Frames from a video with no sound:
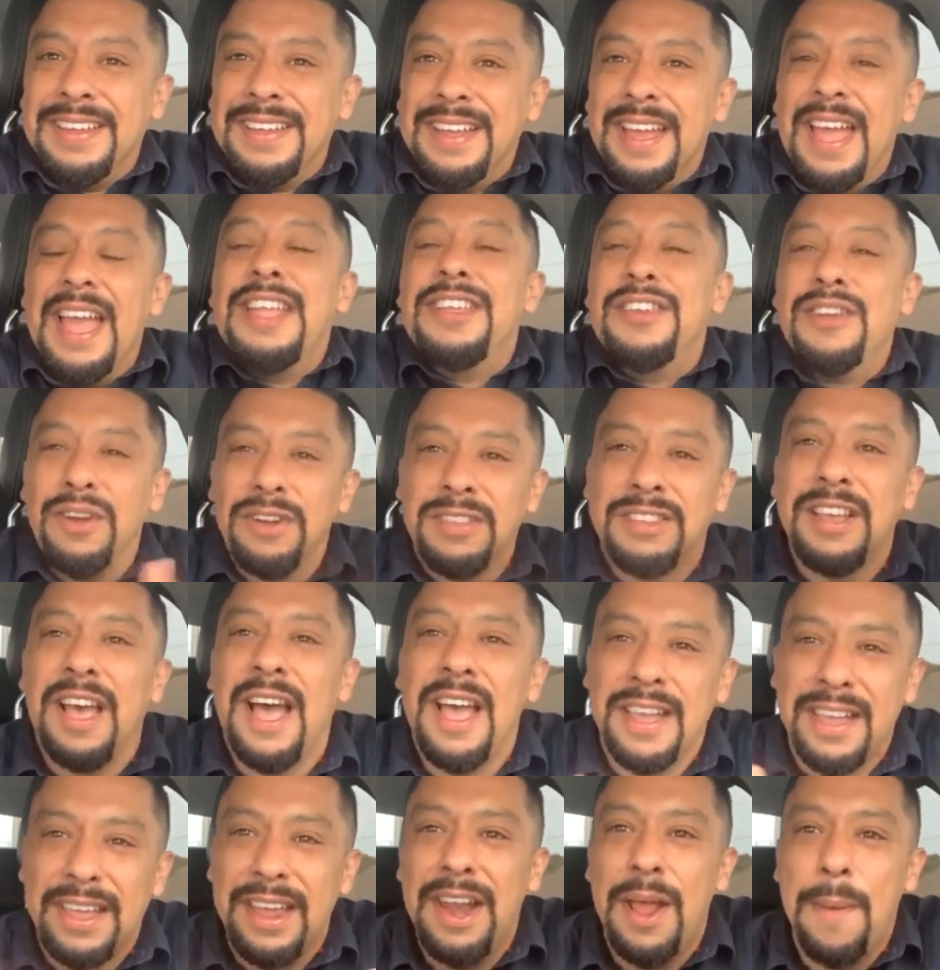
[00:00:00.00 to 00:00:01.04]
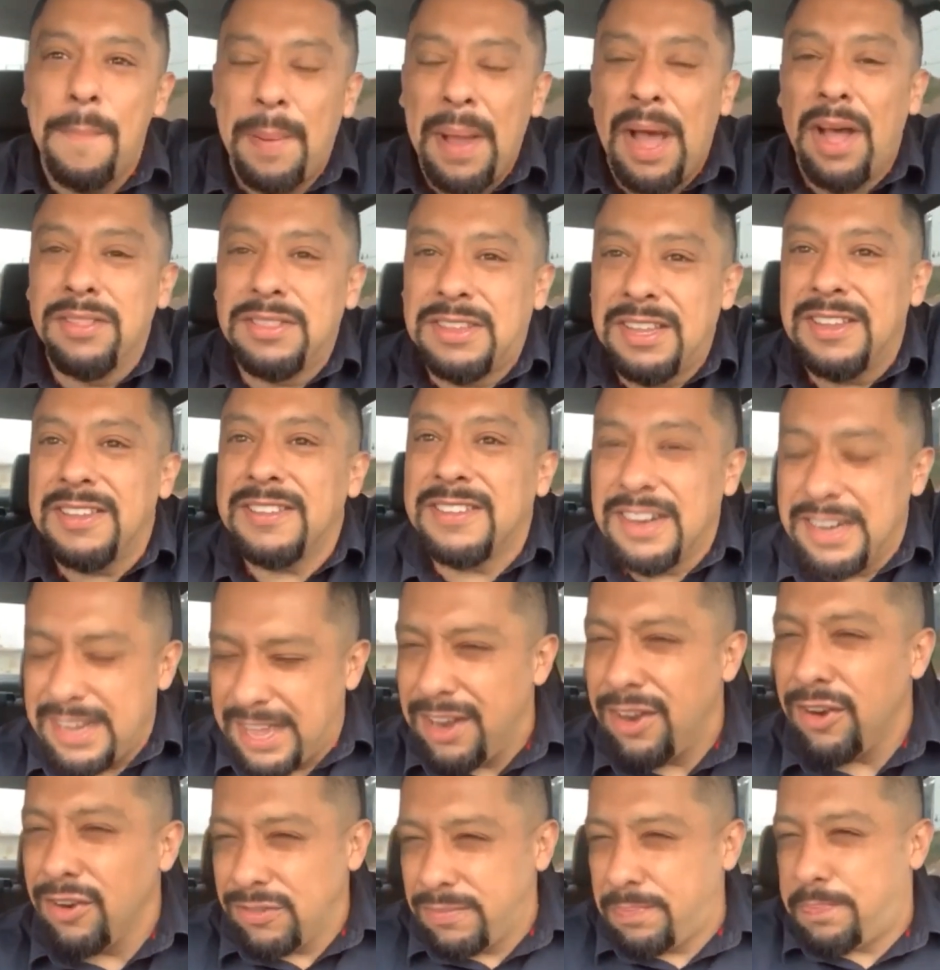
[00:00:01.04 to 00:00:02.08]
And you're talking about these
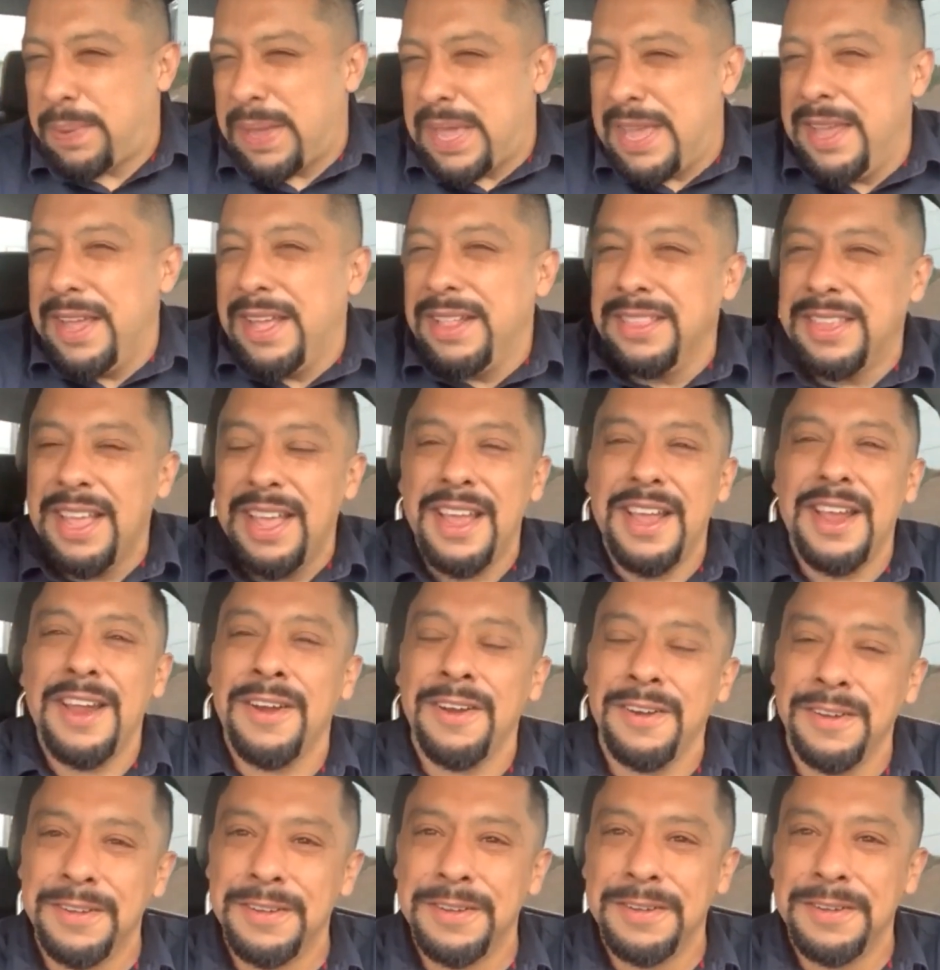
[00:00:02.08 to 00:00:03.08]
leaders being there?